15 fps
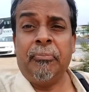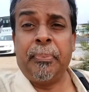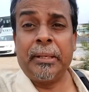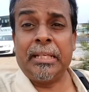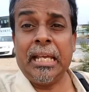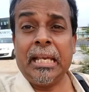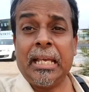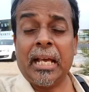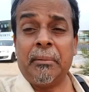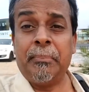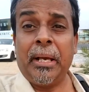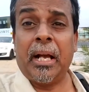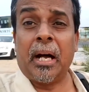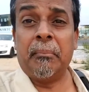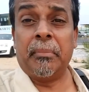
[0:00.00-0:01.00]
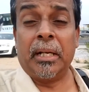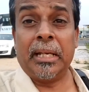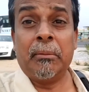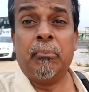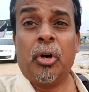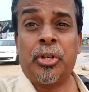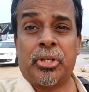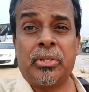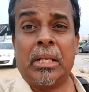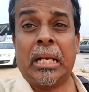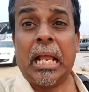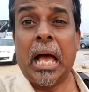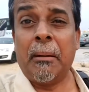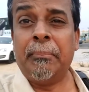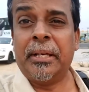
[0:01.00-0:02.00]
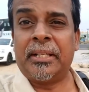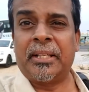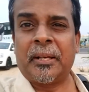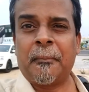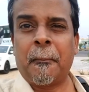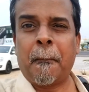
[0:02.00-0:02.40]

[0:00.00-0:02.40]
Pity can become an emotional habit,